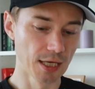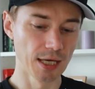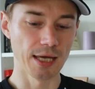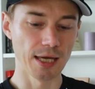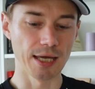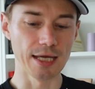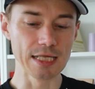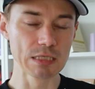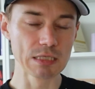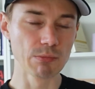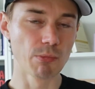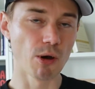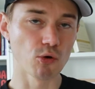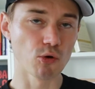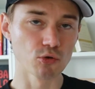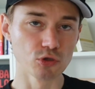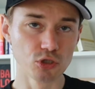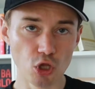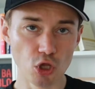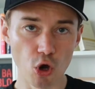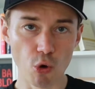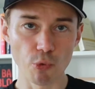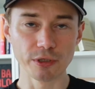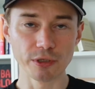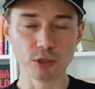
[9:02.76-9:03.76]
It's about
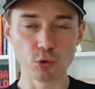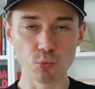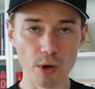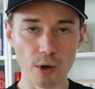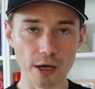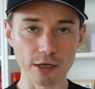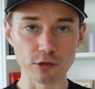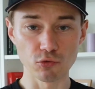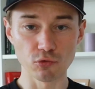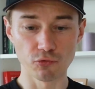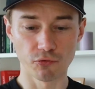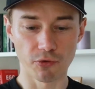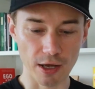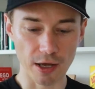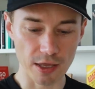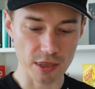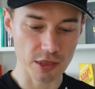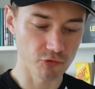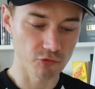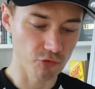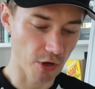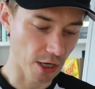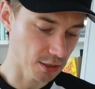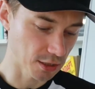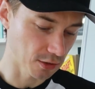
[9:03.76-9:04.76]
knowing where to find the
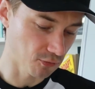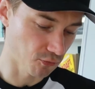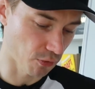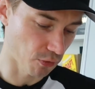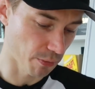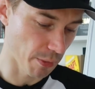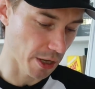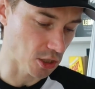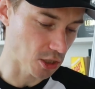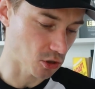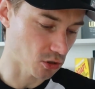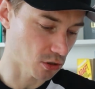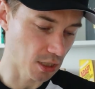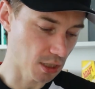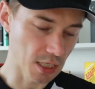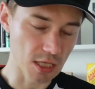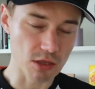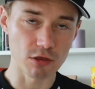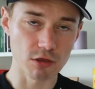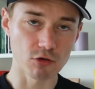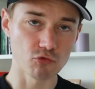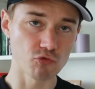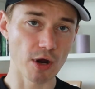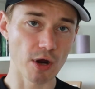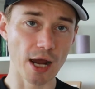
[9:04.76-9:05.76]
right information in
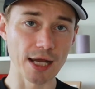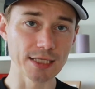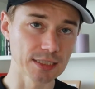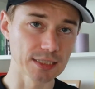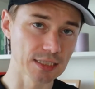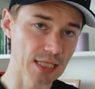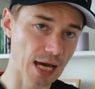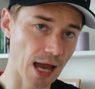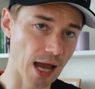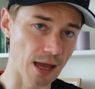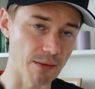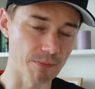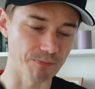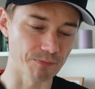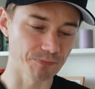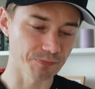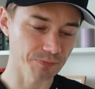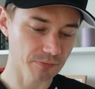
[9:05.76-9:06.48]
the right time.